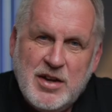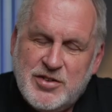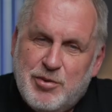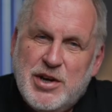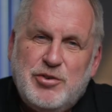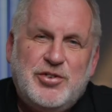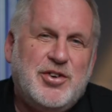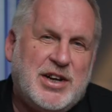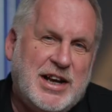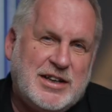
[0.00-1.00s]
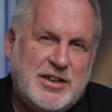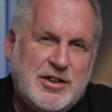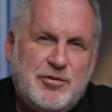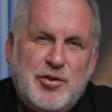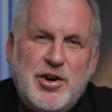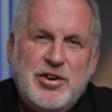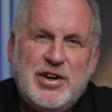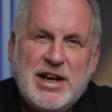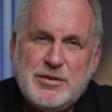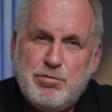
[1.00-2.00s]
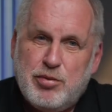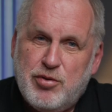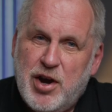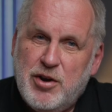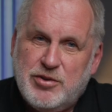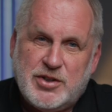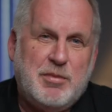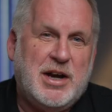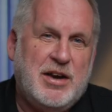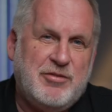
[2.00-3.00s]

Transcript: So I also connected the 400S Pro to my